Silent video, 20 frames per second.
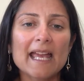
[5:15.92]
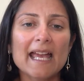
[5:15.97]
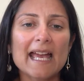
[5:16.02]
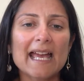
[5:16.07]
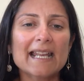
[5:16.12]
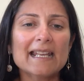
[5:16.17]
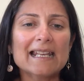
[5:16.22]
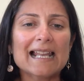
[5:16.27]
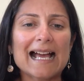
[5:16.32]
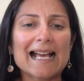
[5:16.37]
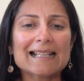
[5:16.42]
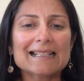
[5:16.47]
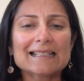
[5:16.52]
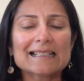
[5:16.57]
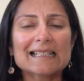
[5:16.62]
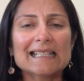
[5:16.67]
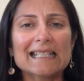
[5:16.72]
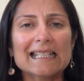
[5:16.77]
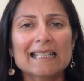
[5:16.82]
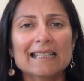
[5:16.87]
And
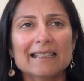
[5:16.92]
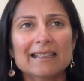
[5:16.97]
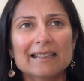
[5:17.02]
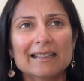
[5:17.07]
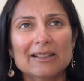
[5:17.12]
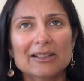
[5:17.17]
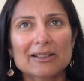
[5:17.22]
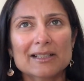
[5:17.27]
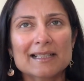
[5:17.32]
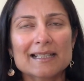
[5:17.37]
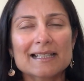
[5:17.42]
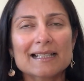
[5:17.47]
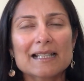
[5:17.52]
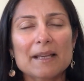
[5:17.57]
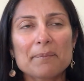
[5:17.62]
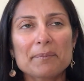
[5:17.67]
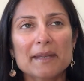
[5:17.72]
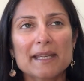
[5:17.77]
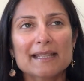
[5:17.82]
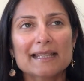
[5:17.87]
lastly, this is
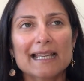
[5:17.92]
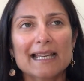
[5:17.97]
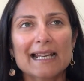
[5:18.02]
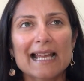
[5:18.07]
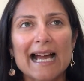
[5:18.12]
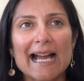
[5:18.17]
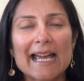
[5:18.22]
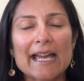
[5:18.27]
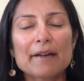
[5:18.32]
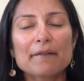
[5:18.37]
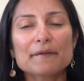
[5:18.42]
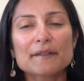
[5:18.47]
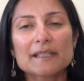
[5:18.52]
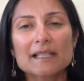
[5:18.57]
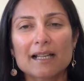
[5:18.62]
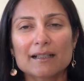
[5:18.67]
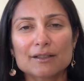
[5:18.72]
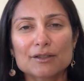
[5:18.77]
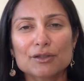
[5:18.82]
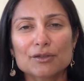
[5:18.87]
something that I have
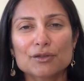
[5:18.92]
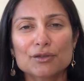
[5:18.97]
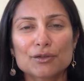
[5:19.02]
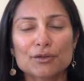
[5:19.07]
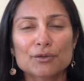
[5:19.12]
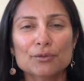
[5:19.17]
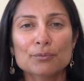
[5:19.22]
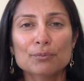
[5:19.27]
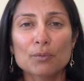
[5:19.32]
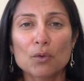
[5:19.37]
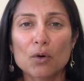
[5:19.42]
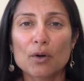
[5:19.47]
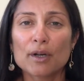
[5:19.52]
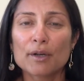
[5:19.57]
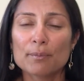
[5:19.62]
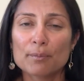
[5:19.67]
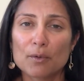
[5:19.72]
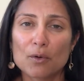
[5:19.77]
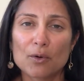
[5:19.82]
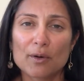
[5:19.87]
started to do more
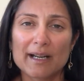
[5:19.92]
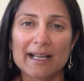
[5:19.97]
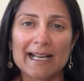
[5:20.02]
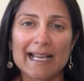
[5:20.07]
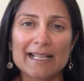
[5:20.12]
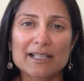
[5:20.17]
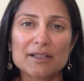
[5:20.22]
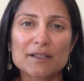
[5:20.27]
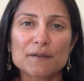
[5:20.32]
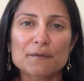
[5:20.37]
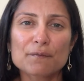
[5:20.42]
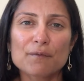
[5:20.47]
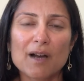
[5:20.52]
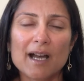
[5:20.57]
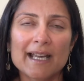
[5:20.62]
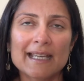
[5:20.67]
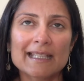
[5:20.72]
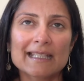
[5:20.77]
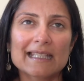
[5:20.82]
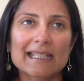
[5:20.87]
and more, and I just
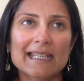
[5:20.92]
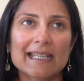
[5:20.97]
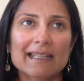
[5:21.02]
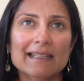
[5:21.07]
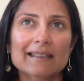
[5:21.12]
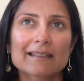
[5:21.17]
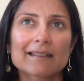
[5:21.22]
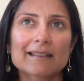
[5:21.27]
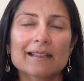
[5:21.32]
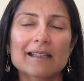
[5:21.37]
find it